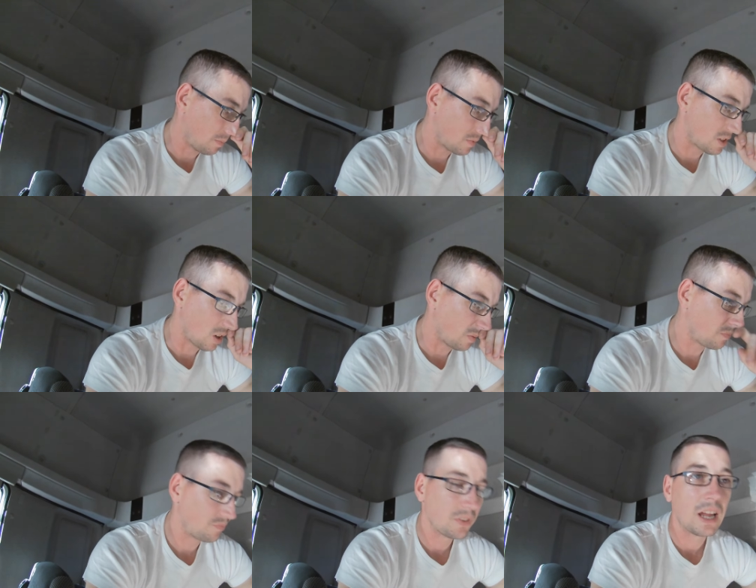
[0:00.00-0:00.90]
So
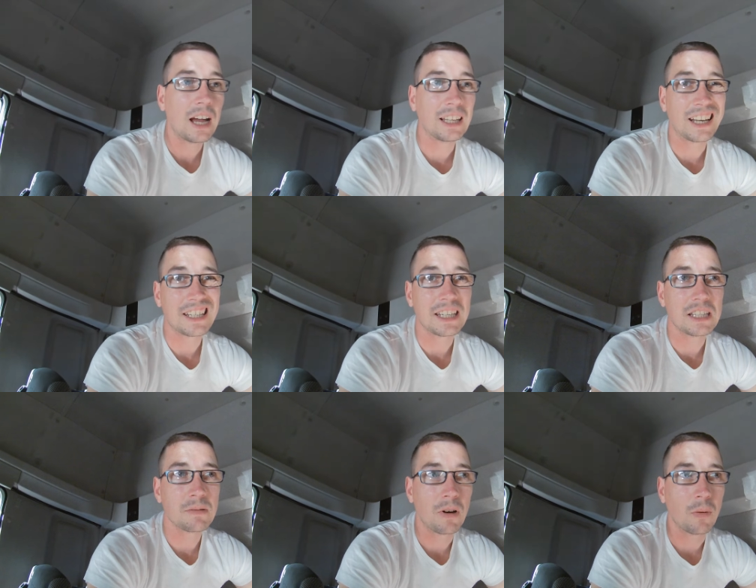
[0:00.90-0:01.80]
I'll edit it
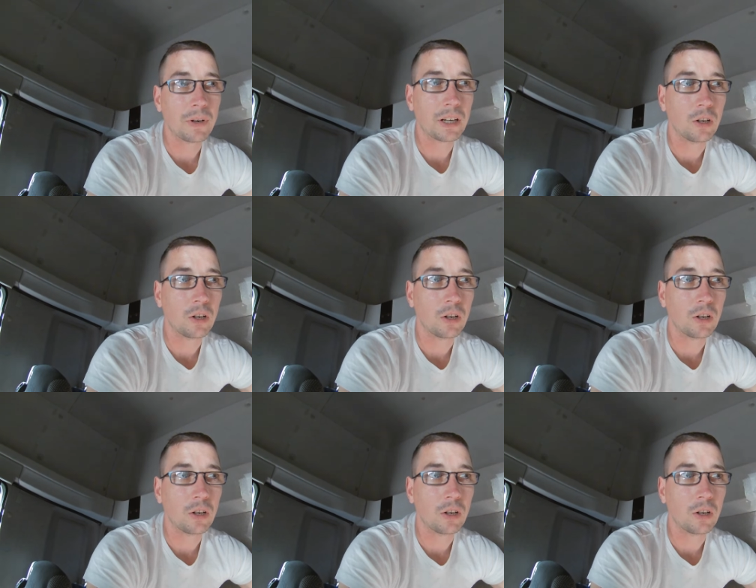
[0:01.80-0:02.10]
tomorrow when I get